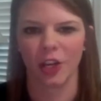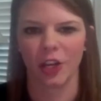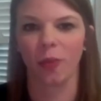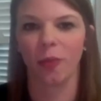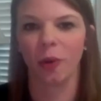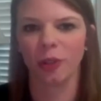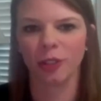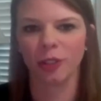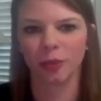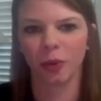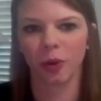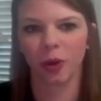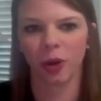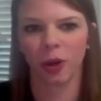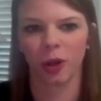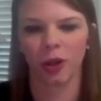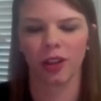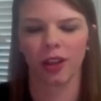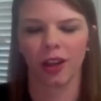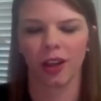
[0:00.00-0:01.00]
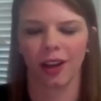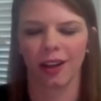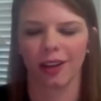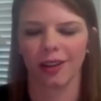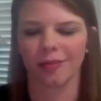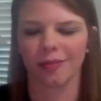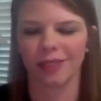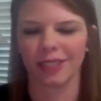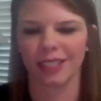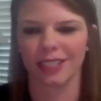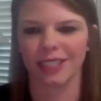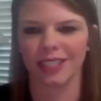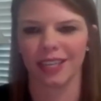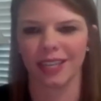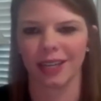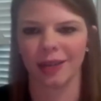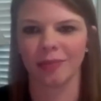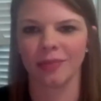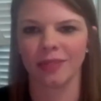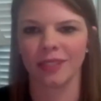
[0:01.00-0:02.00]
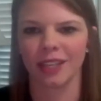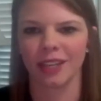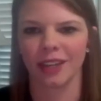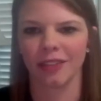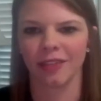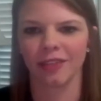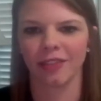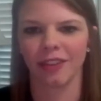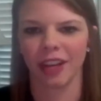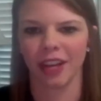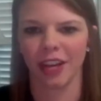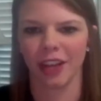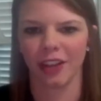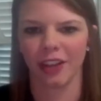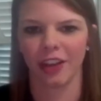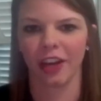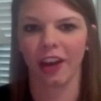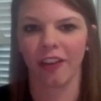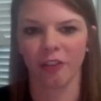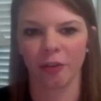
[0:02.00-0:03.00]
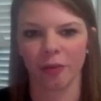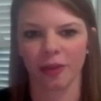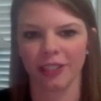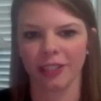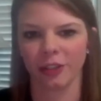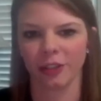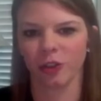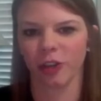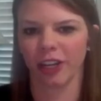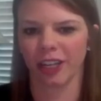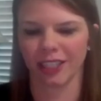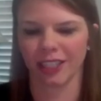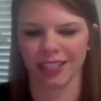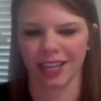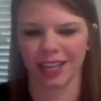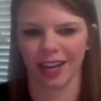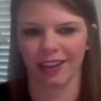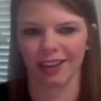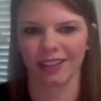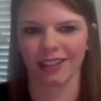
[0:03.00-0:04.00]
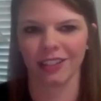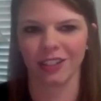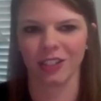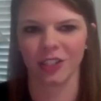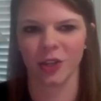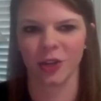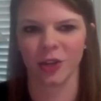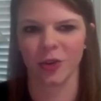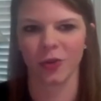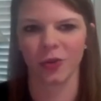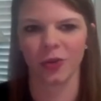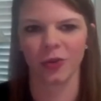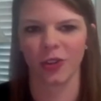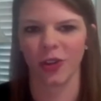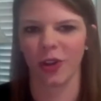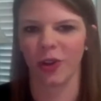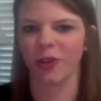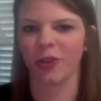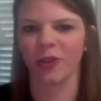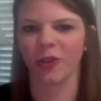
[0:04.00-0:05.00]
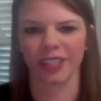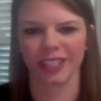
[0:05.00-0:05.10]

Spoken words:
multiple attempts of the government to try to silence you. You